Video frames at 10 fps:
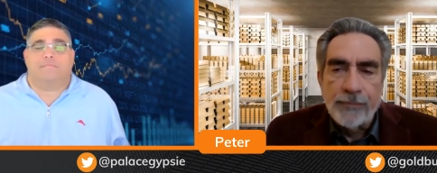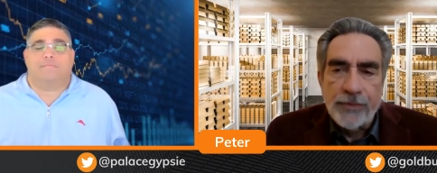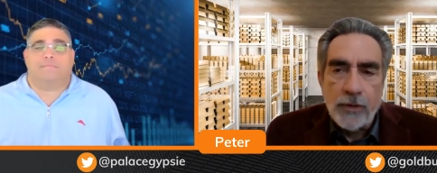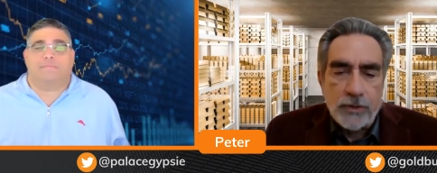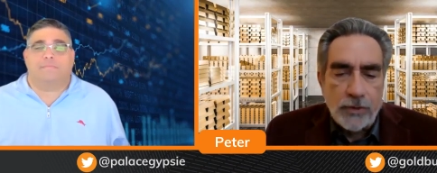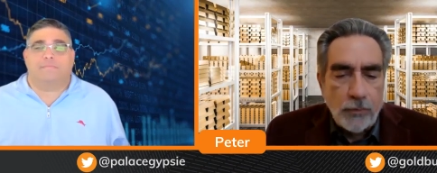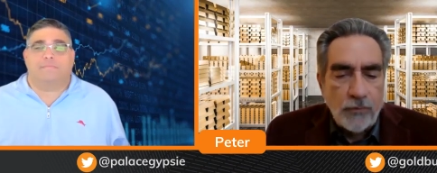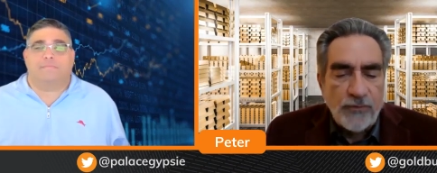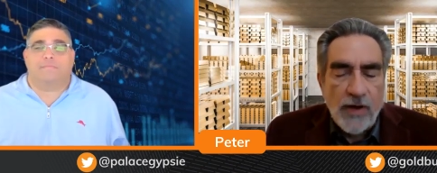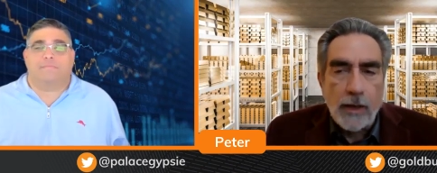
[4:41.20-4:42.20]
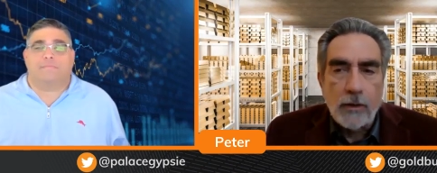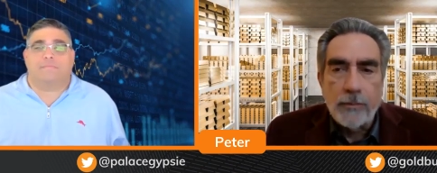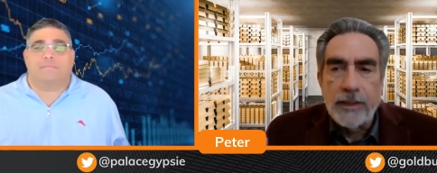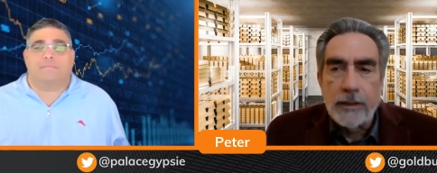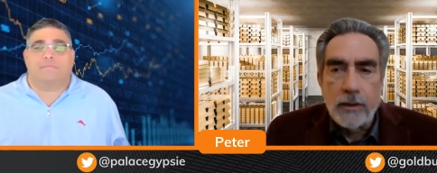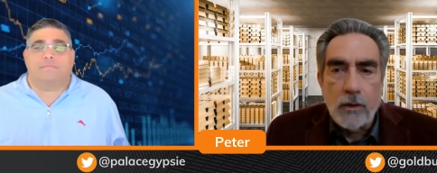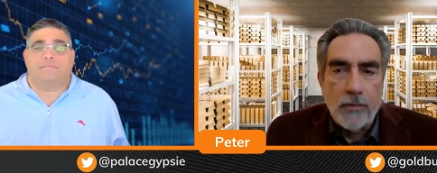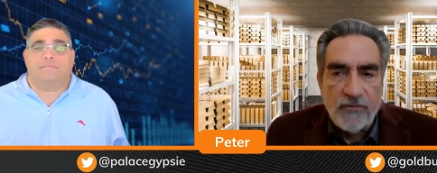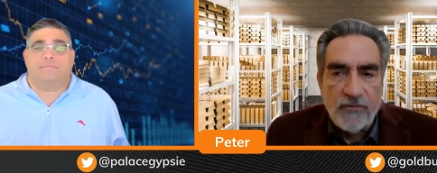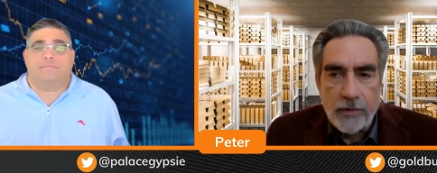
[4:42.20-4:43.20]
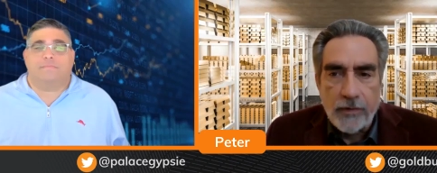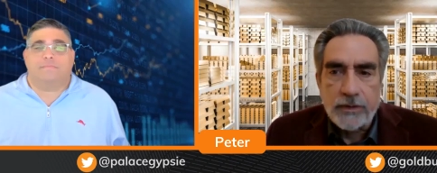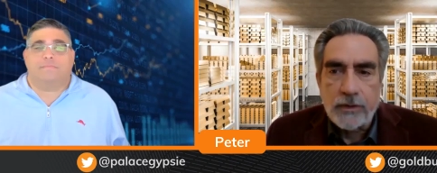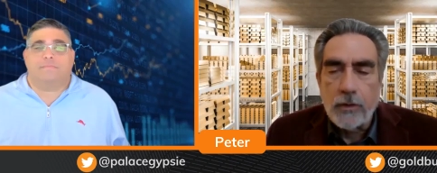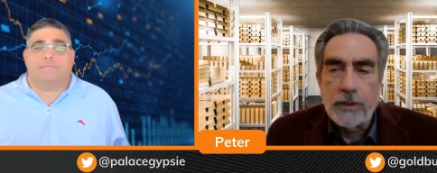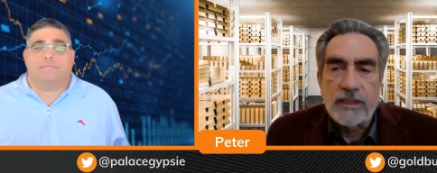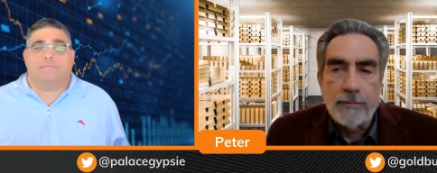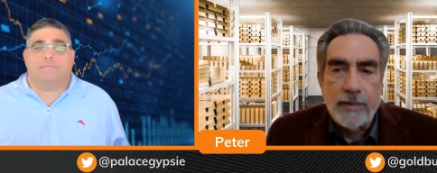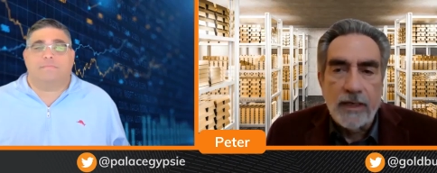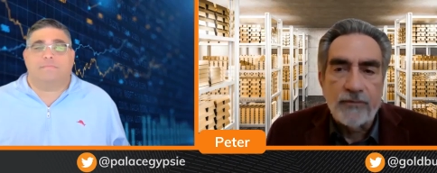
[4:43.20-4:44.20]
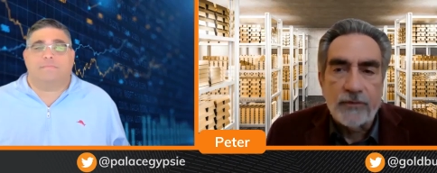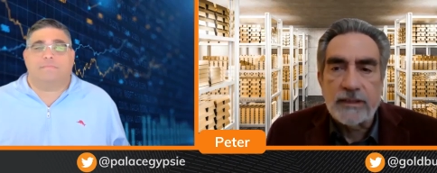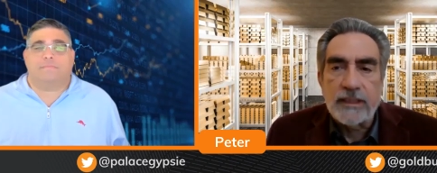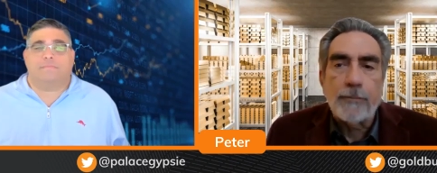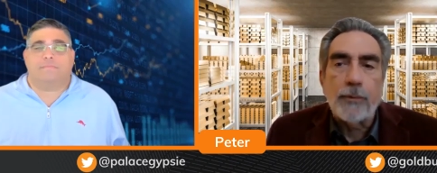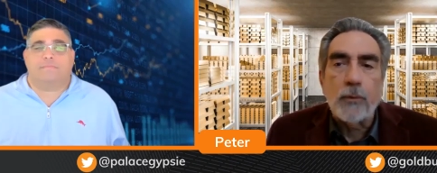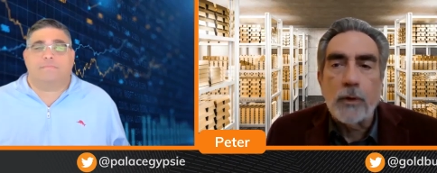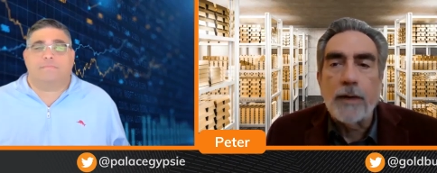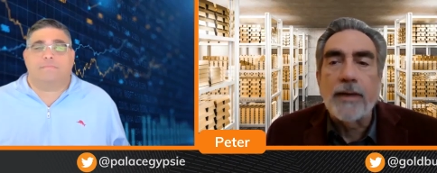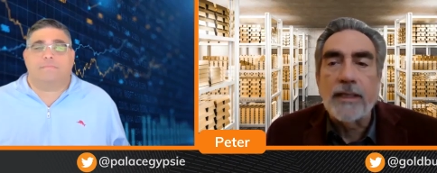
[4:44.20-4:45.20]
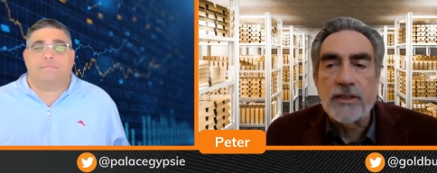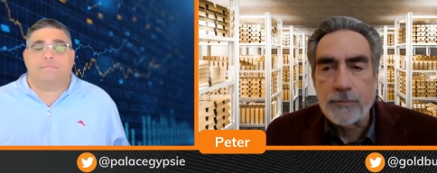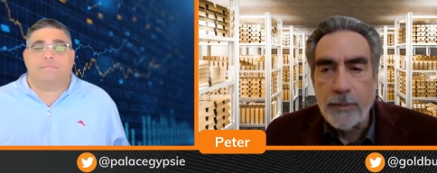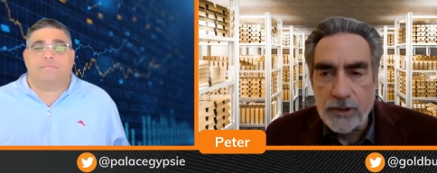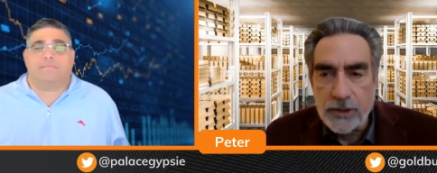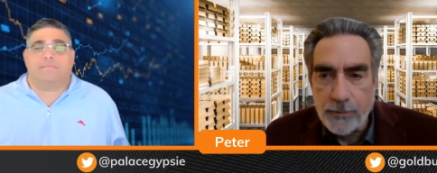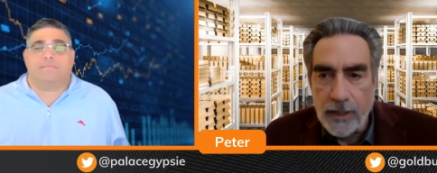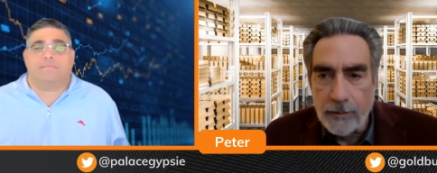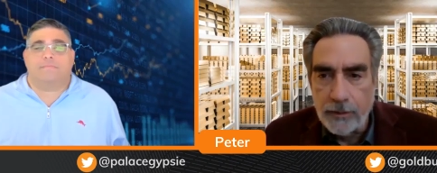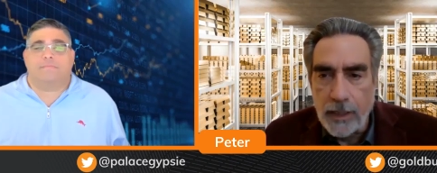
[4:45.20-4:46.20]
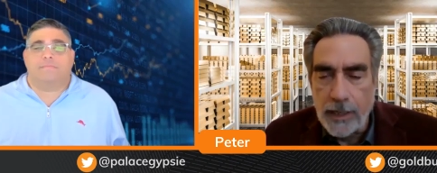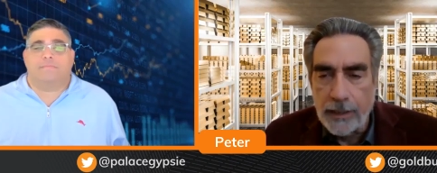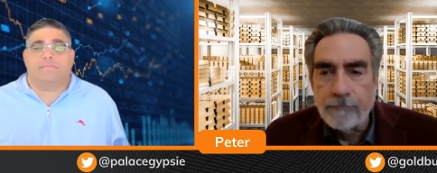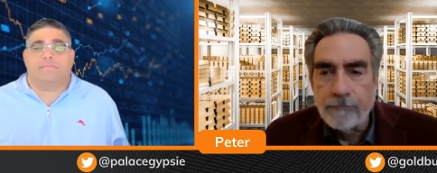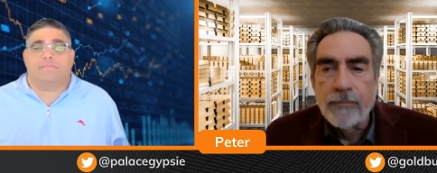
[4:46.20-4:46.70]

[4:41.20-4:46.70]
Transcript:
Speaker 1: Those of you who follow me and know the various coins I made, for example, when I made the SpongeBob line,